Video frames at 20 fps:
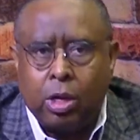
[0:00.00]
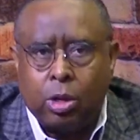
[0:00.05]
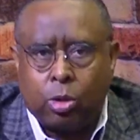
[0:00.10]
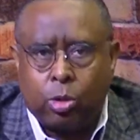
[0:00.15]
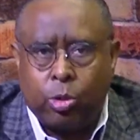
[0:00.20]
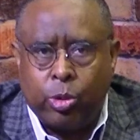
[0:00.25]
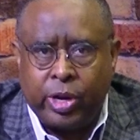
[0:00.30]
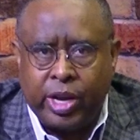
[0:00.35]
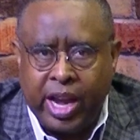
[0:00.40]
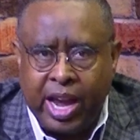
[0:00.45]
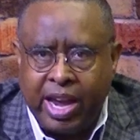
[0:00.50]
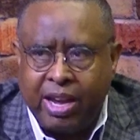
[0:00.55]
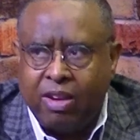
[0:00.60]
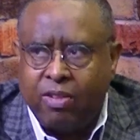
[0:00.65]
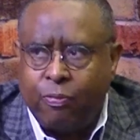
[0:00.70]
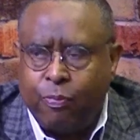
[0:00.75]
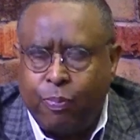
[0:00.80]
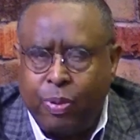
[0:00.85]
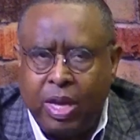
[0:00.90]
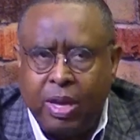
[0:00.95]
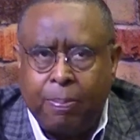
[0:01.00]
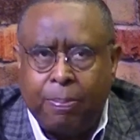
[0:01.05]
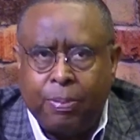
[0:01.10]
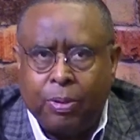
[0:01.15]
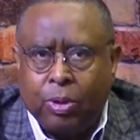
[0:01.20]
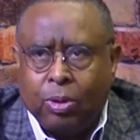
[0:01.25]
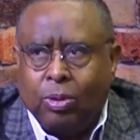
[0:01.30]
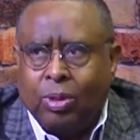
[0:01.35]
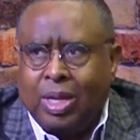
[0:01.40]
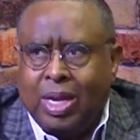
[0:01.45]
creative
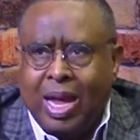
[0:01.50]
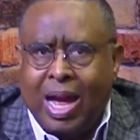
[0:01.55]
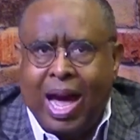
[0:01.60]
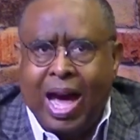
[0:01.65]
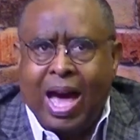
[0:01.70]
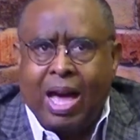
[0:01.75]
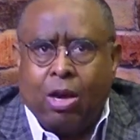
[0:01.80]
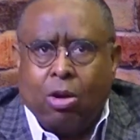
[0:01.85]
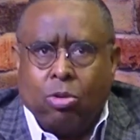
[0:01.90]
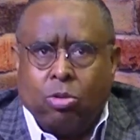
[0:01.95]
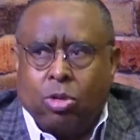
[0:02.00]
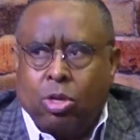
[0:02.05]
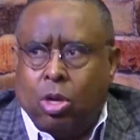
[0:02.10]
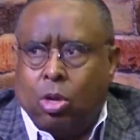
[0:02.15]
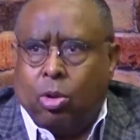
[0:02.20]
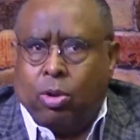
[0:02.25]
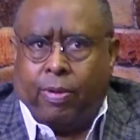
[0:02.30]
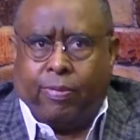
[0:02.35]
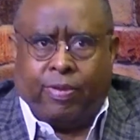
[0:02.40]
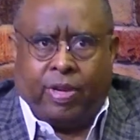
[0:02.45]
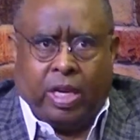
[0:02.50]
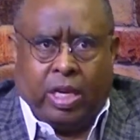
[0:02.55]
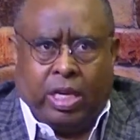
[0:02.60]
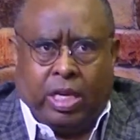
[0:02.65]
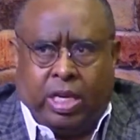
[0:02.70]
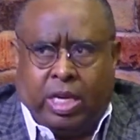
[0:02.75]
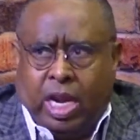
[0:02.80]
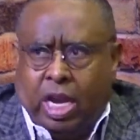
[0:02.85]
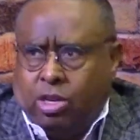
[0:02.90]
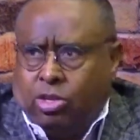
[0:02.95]
people. I don't know if the
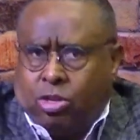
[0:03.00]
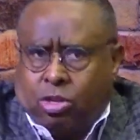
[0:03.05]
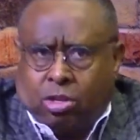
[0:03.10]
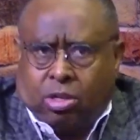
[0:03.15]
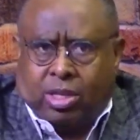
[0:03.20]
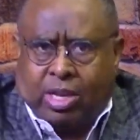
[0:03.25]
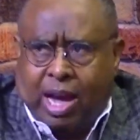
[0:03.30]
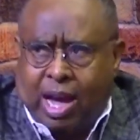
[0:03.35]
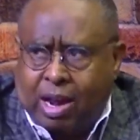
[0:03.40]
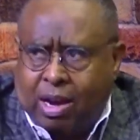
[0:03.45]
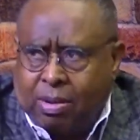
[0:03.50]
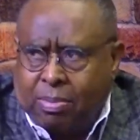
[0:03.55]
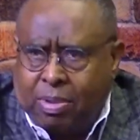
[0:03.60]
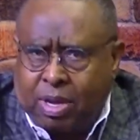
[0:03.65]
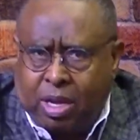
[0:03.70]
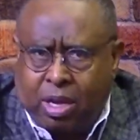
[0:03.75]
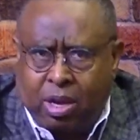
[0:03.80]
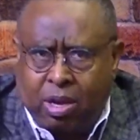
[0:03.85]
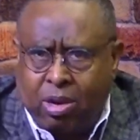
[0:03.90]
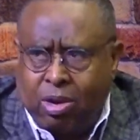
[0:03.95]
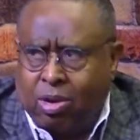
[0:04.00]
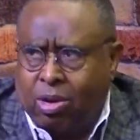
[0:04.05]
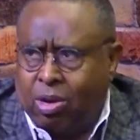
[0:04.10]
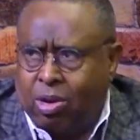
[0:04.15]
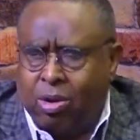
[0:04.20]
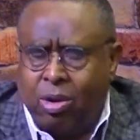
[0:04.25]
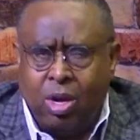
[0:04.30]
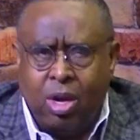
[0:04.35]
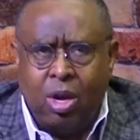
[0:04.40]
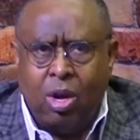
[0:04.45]
desert got them here
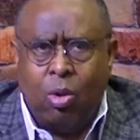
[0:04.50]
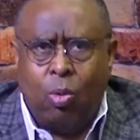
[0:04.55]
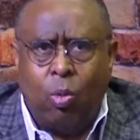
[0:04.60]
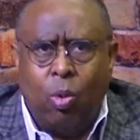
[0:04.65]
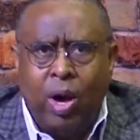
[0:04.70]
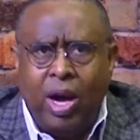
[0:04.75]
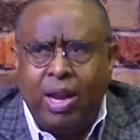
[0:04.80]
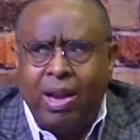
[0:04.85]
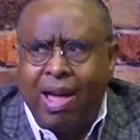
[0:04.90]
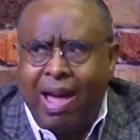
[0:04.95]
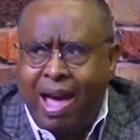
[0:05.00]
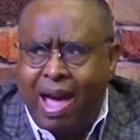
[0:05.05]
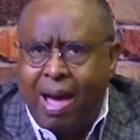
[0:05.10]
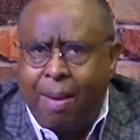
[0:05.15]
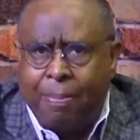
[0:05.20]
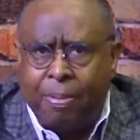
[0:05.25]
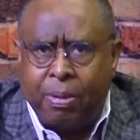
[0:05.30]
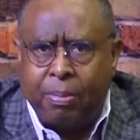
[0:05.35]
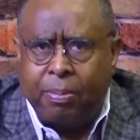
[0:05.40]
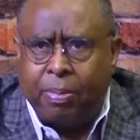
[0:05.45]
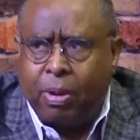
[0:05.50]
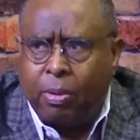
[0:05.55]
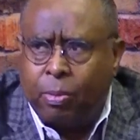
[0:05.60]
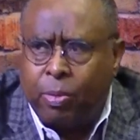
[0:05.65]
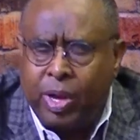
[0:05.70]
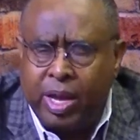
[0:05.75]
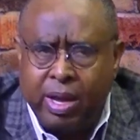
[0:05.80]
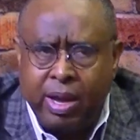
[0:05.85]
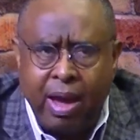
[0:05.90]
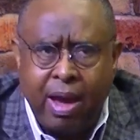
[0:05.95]
or what happened, but
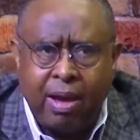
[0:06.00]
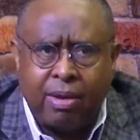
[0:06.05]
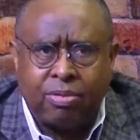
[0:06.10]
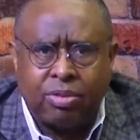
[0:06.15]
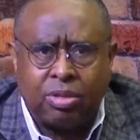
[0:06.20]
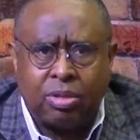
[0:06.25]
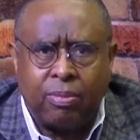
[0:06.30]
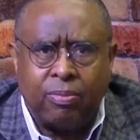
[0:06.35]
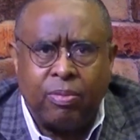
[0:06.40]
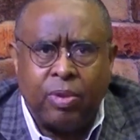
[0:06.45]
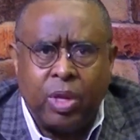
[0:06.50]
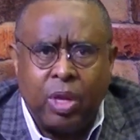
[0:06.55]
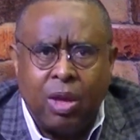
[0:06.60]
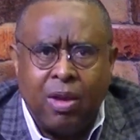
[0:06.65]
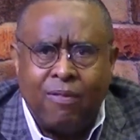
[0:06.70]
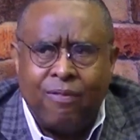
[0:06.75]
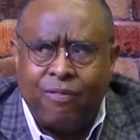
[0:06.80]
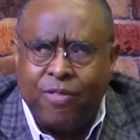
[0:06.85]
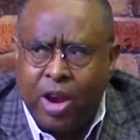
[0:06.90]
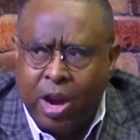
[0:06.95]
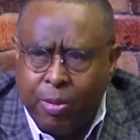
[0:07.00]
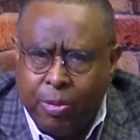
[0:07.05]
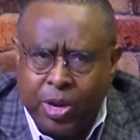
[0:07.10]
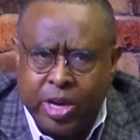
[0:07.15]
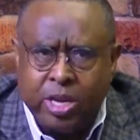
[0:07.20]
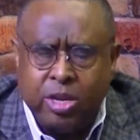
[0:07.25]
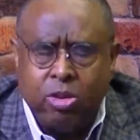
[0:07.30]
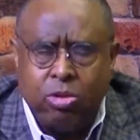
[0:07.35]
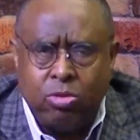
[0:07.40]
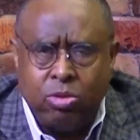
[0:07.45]
we have some very
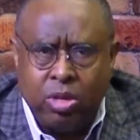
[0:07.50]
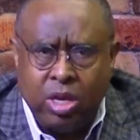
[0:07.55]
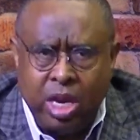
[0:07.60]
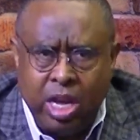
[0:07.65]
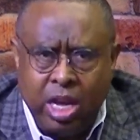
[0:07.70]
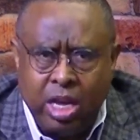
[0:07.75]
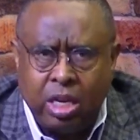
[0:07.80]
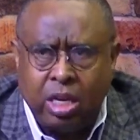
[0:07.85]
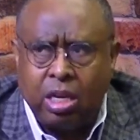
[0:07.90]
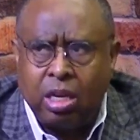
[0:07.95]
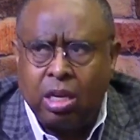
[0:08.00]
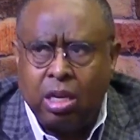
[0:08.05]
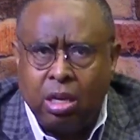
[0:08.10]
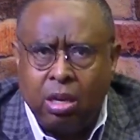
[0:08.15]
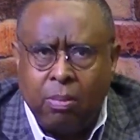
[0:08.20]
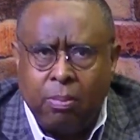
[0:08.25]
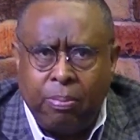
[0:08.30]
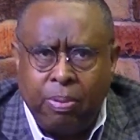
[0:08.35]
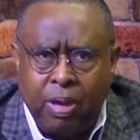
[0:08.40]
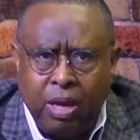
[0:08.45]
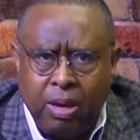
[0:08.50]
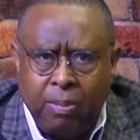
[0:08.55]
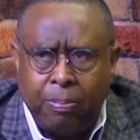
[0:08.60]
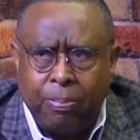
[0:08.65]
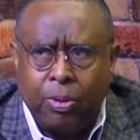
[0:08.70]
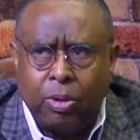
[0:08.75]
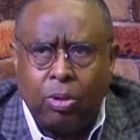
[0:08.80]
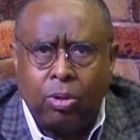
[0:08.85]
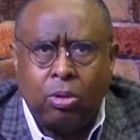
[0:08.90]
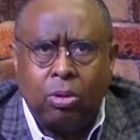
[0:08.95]
unique
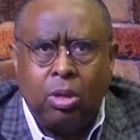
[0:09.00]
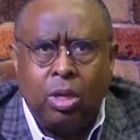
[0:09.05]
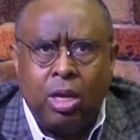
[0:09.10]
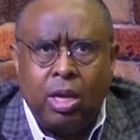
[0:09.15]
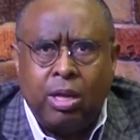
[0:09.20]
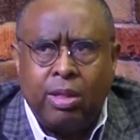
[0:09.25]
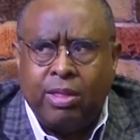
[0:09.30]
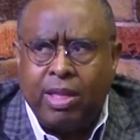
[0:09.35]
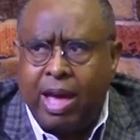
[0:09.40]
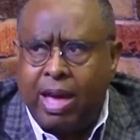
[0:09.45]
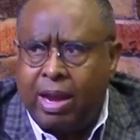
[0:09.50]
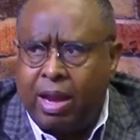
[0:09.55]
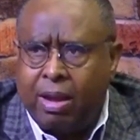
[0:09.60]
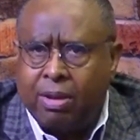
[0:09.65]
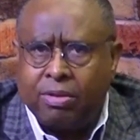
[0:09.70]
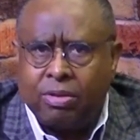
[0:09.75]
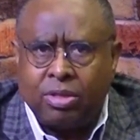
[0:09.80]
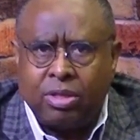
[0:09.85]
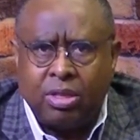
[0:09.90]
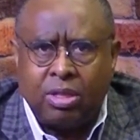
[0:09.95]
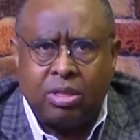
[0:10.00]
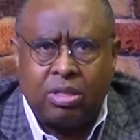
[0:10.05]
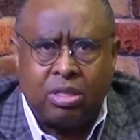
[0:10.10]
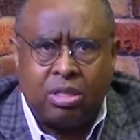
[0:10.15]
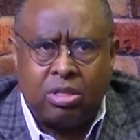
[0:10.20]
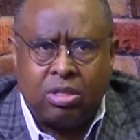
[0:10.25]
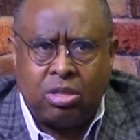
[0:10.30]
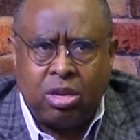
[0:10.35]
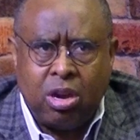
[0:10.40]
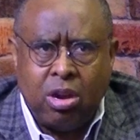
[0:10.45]
people that has
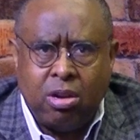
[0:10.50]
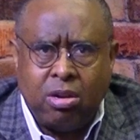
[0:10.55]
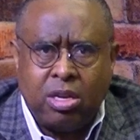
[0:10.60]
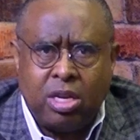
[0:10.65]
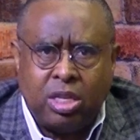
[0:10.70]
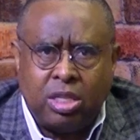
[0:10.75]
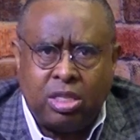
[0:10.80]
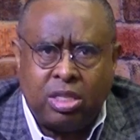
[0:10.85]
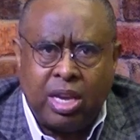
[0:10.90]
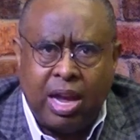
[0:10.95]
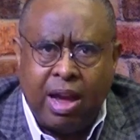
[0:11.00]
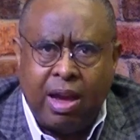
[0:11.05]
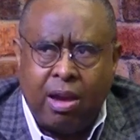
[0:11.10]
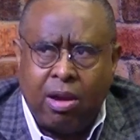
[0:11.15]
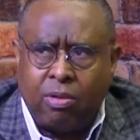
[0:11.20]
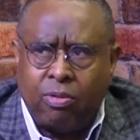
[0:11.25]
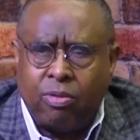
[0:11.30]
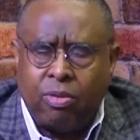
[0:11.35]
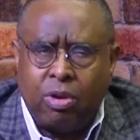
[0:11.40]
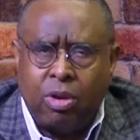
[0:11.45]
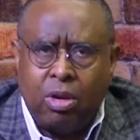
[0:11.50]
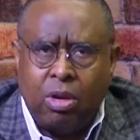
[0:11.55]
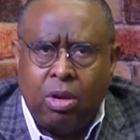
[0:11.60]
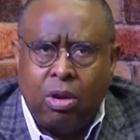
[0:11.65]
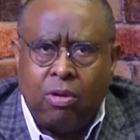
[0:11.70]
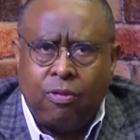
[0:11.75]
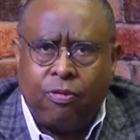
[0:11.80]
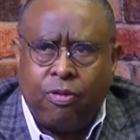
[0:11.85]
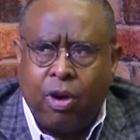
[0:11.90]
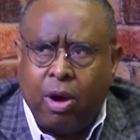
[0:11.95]
turned this town
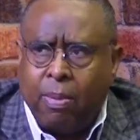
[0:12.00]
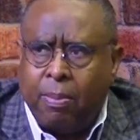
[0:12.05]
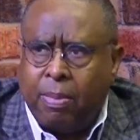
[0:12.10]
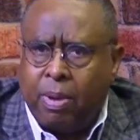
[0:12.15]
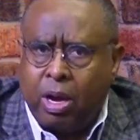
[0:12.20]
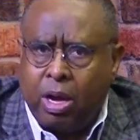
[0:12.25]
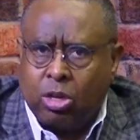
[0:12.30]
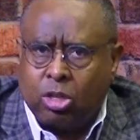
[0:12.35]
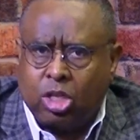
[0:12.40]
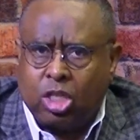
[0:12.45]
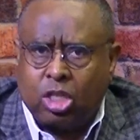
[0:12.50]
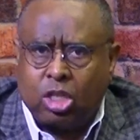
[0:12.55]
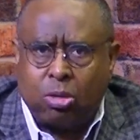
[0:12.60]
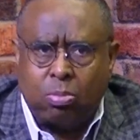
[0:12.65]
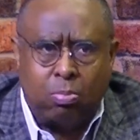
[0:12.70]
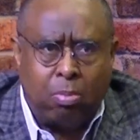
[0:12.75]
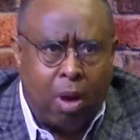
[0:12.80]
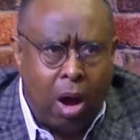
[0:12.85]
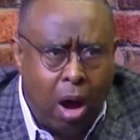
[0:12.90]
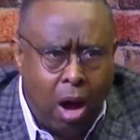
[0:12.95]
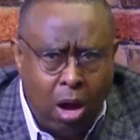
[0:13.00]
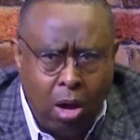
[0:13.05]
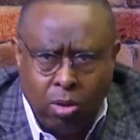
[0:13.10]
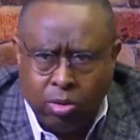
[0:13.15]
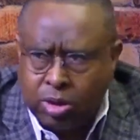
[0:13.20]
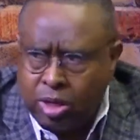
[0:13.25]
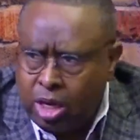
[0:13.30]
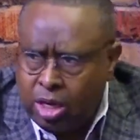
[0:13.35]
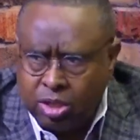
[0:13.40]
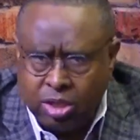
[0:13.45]
from a small,
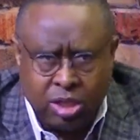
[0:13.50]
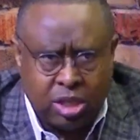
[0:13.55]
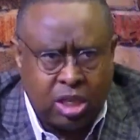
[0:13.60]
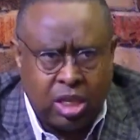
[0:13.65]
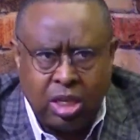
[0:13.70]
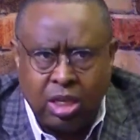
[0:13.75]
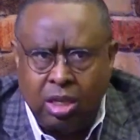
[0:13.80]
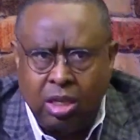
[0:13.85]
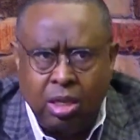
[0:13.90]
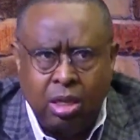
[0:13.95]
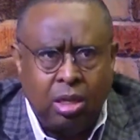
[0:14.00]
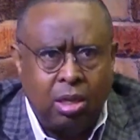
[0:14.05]
dusty,